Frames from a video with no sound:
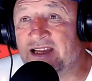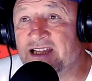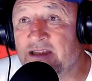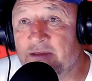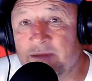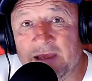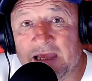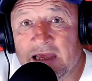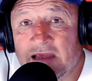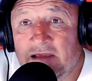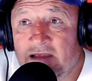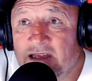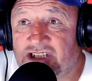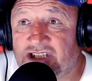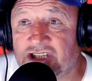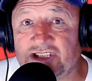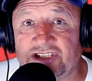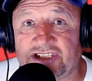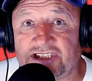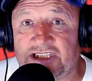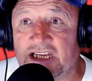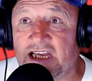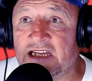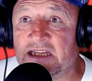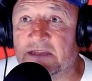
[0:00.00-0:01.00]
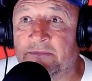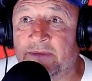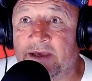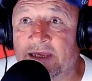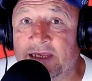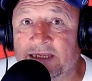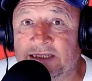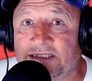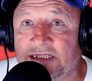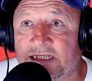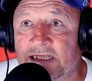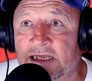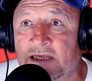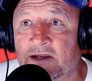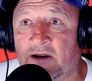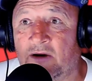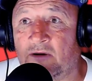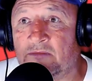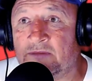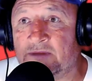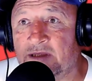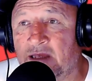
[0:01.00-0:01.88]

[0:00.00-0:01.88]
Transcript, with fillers: he sincerely means it, you know.